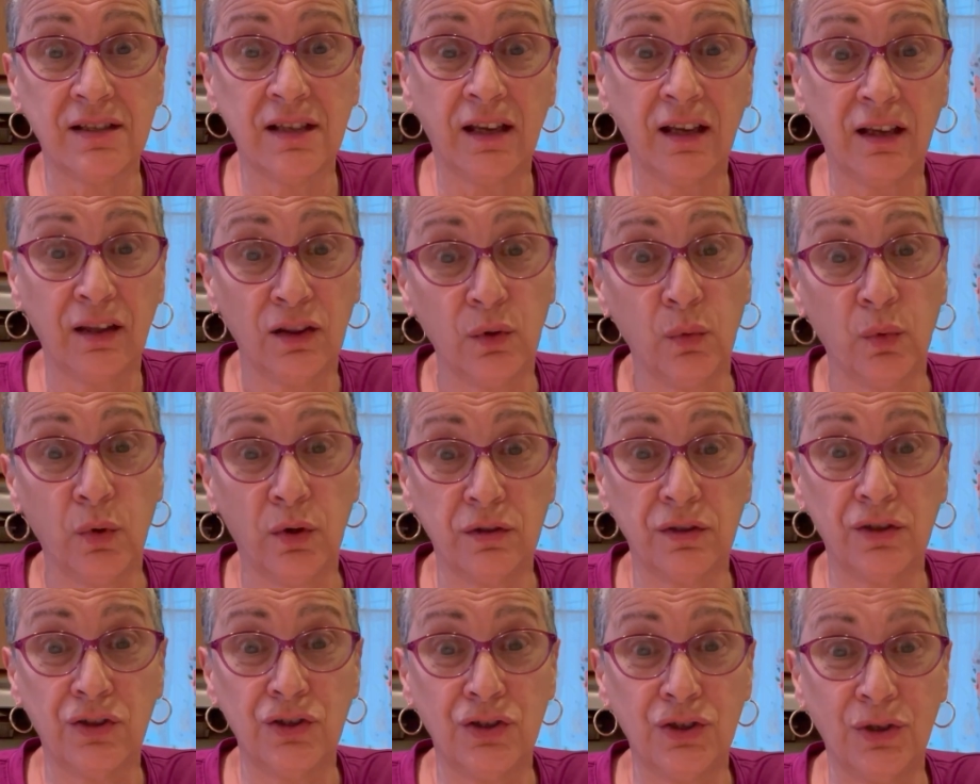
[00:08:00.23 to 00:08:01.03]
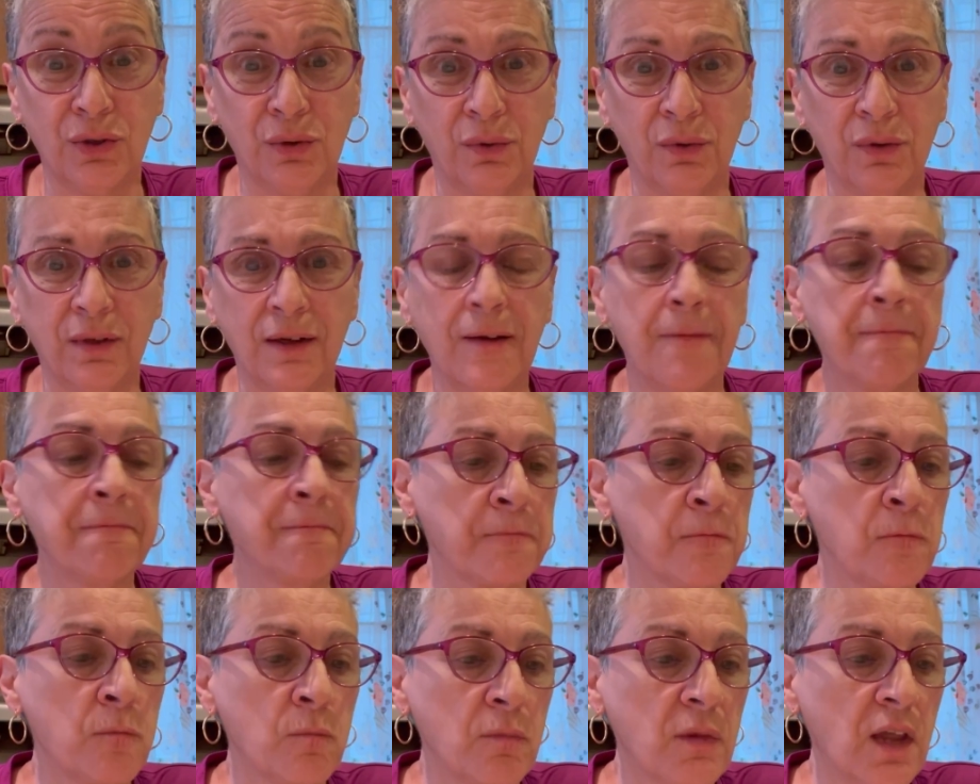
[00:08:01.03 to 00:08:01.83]
thing in the world to do
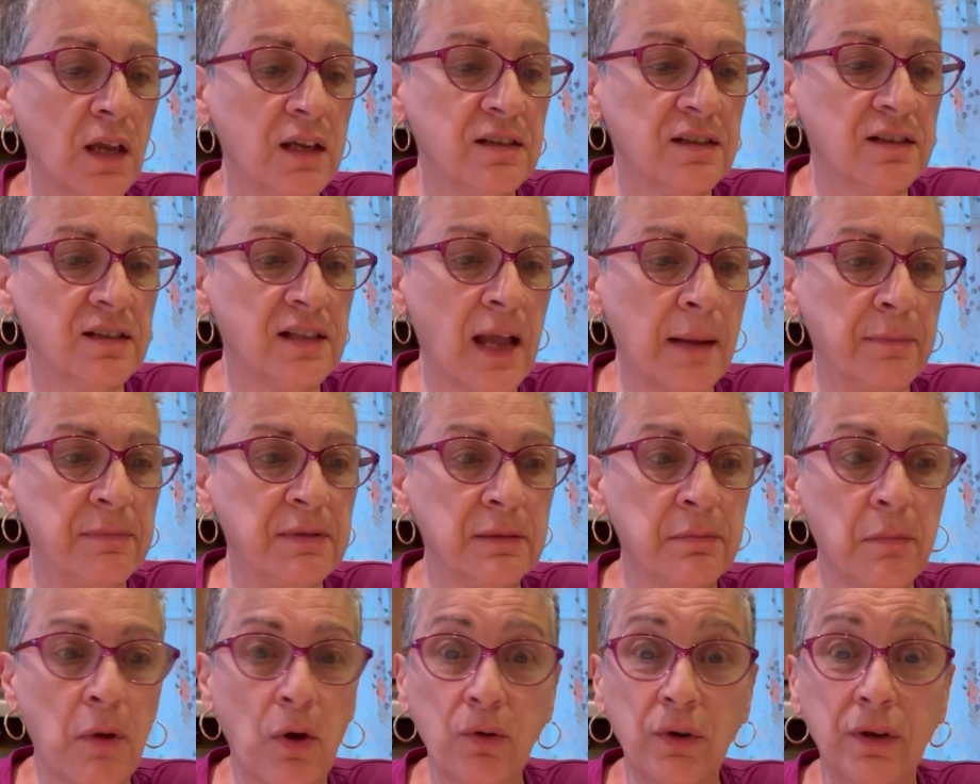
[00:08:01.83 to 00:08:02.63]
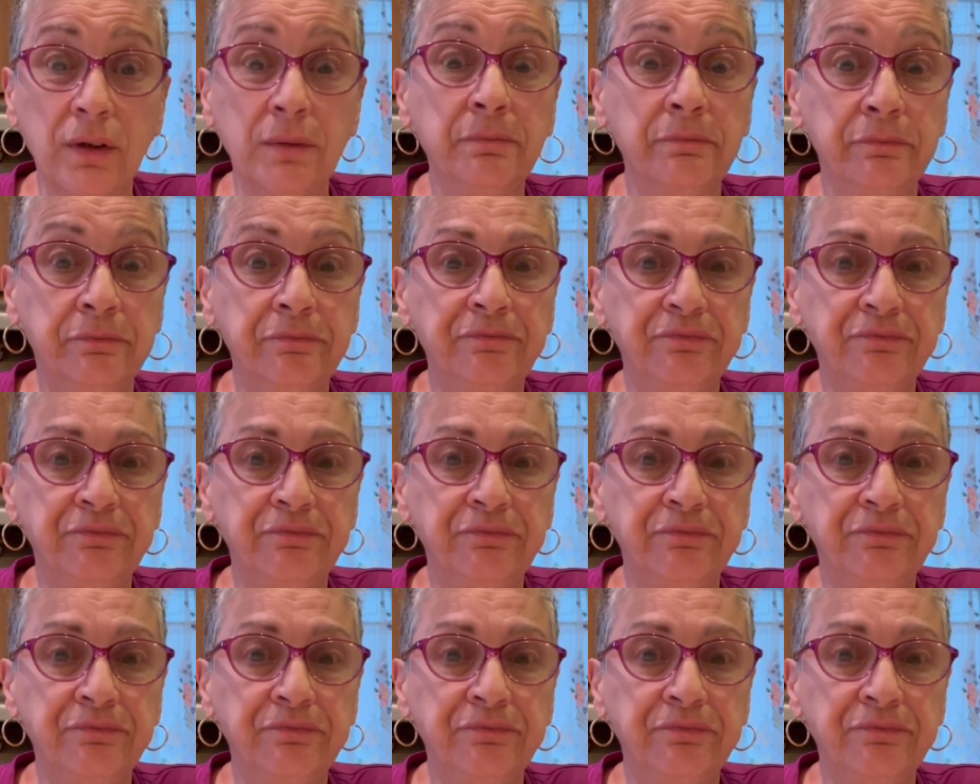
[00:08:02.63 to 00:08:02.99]
to stop smoking.